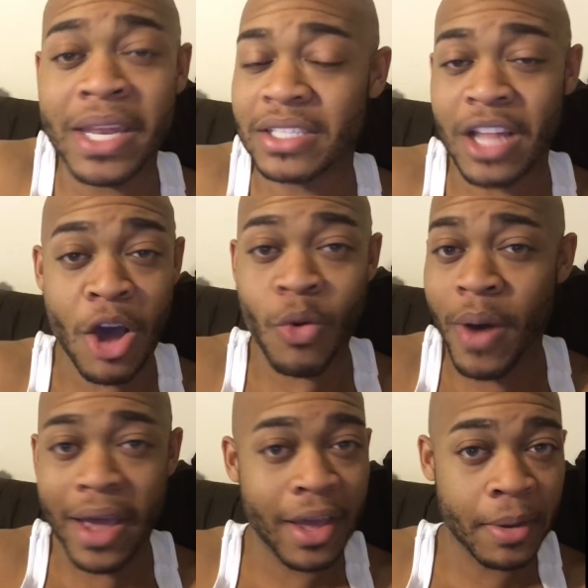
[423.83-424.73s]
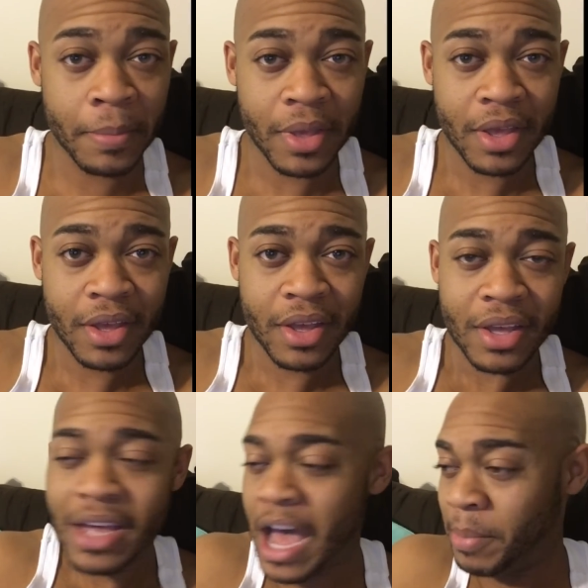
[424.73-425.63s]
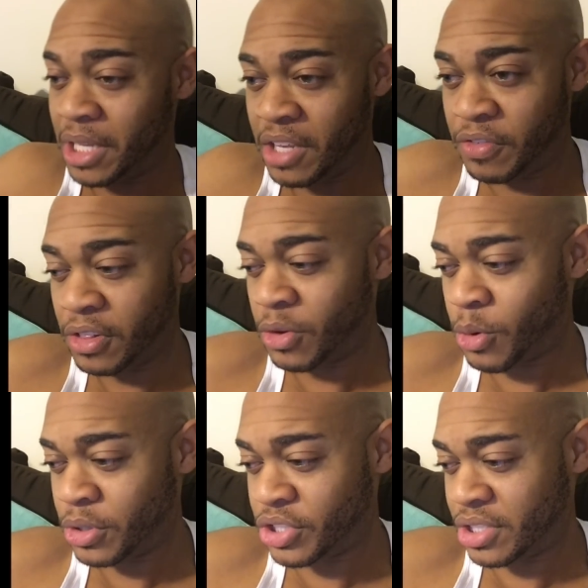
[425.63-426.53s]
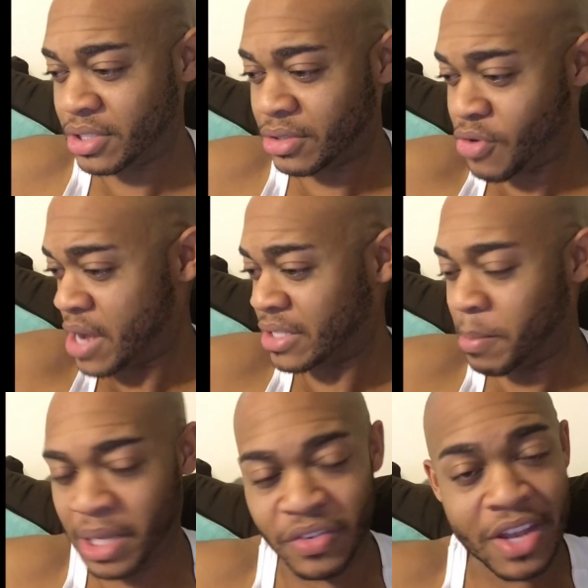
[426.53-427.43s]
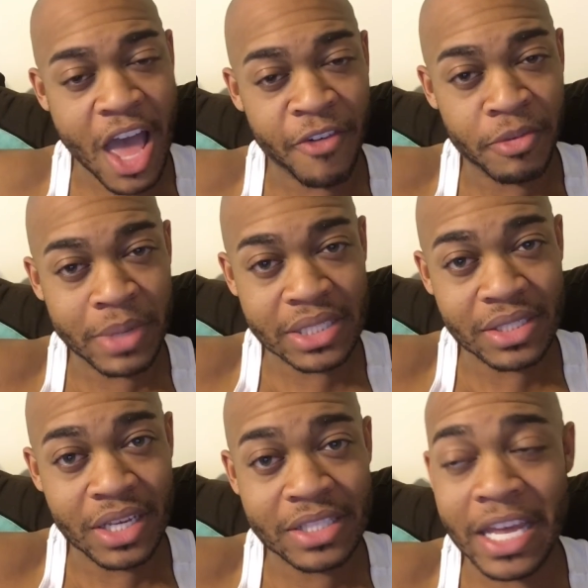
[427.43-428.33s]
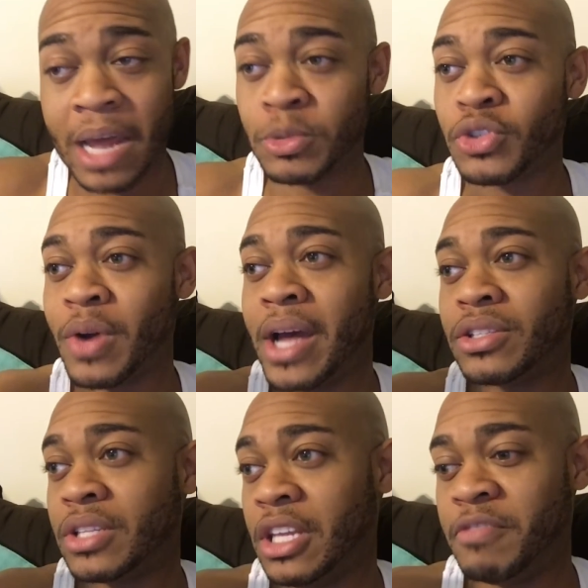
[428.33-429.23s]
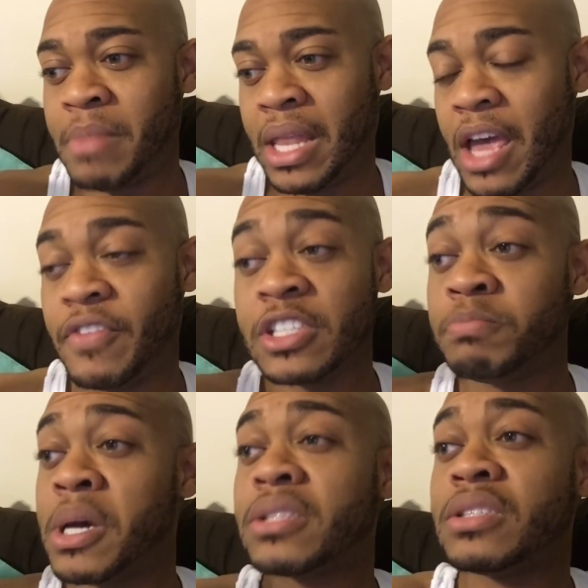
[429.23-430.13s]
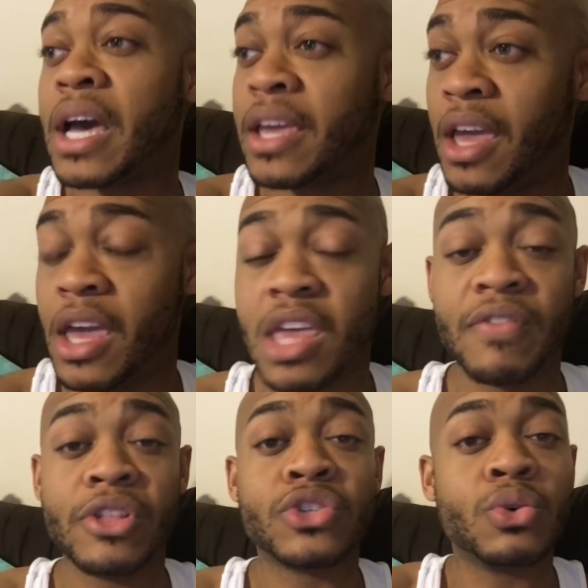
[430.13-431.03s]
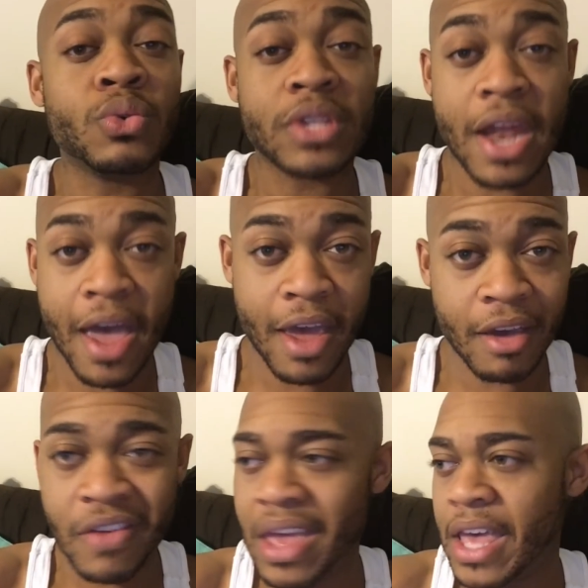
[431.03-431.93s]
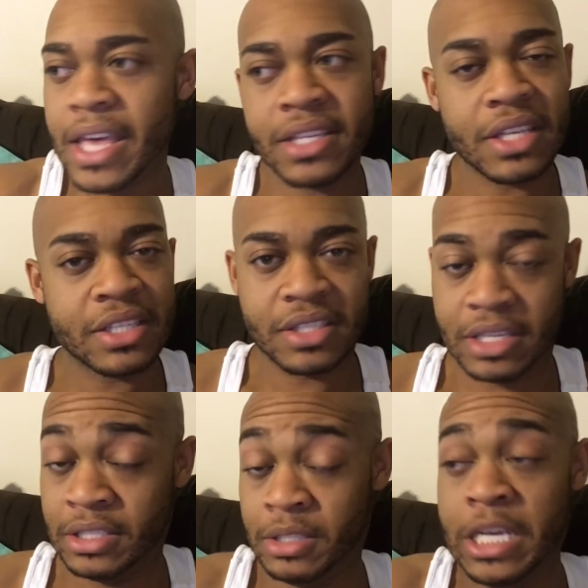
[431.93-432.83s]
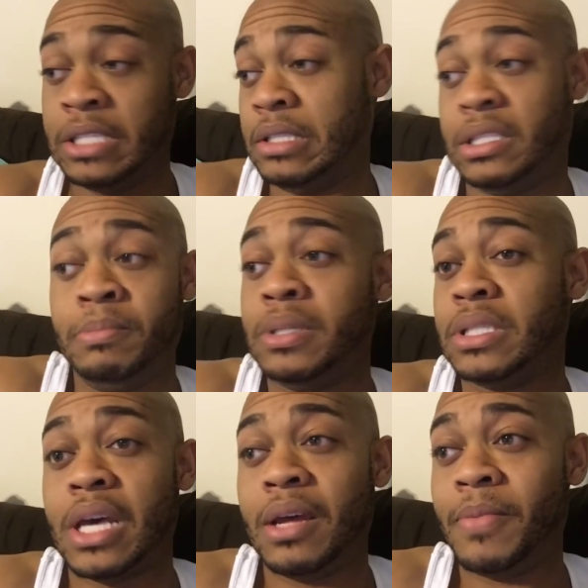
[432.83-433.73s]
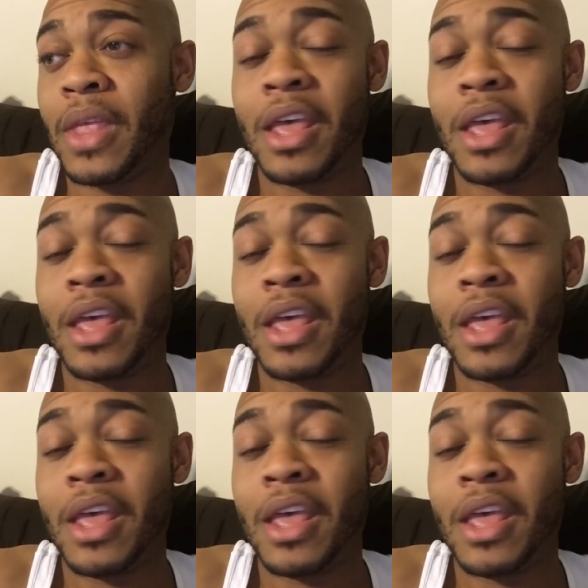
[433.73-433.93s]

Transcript: That's not who I am. I believe in Lord Jesus Christ. I believe he died for my sins and I'm trying to live my life as best as I can given the tools that I have. It's, it's, it's, it's as simple as that.